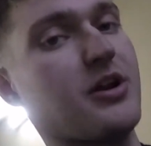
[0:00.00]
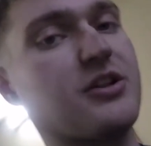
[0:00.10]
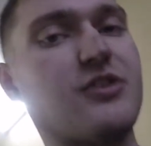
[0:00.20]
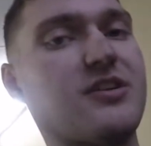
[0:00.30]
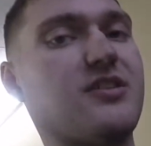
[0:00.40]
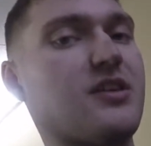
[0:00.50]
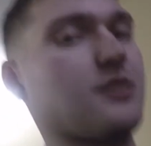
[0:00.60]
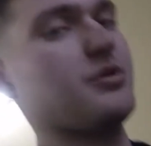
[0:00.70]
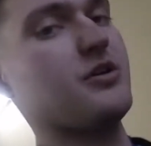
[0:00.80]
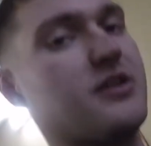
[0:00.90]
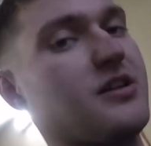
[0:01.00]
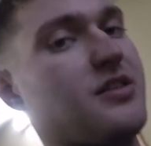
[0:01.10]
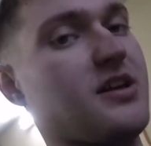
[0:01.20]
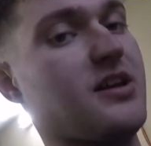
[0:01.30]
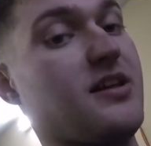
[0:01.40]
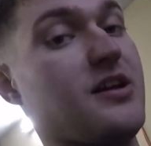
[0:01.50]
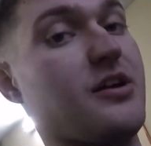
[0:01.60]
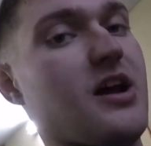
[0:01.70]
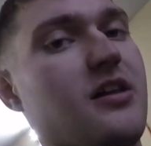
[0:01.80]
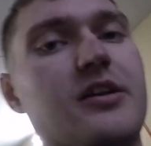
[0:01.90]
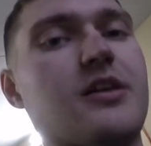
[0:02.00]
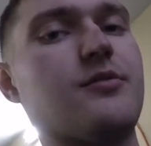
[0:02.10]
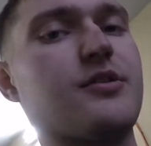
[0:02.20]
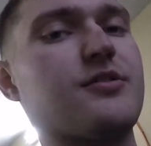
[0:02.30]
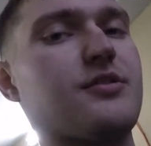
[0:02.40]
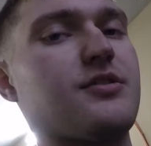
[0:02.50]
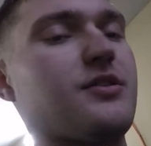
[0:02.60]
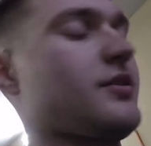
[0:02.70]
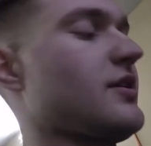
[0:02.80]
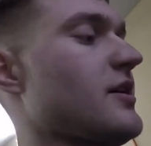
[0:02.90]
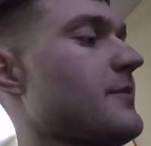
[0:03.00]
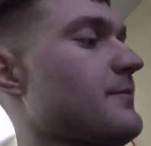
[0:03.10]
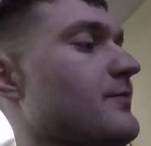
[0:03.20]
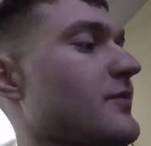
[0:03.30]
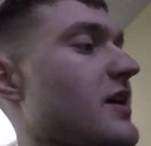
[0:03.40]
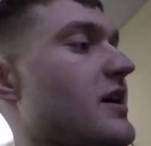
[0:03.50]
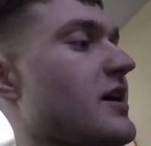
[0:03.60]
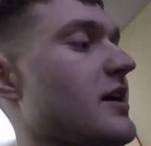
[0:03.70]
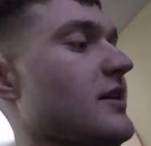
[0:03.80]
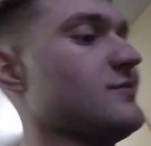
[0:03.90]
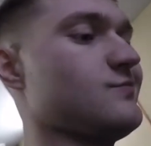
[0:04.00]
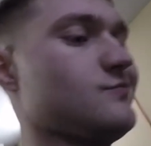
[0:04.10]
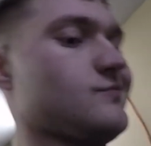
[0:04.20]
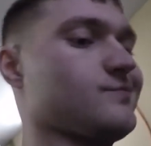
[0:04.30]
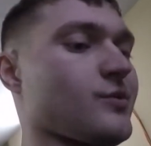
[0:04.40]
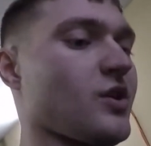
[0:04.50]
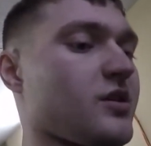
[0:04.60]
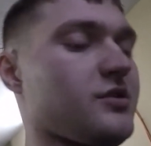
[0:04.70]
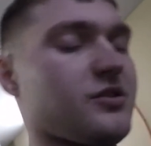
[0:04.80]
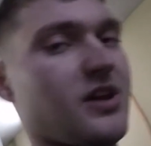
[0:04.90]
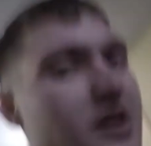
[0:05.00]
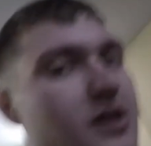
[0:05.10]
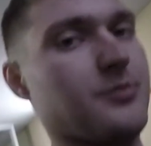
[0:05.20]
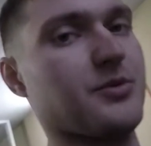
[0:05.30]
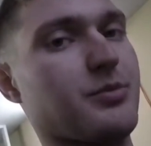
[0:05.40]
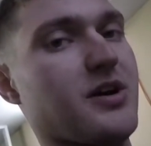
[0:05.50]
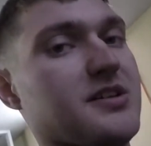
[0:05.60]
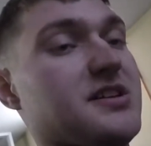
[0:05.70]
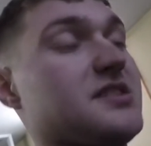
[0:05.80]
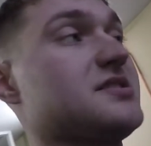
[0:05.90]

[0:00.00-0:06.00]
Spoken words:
It tricks the computer into thinking that your catalytic converters are still there, and just kind of helps the process.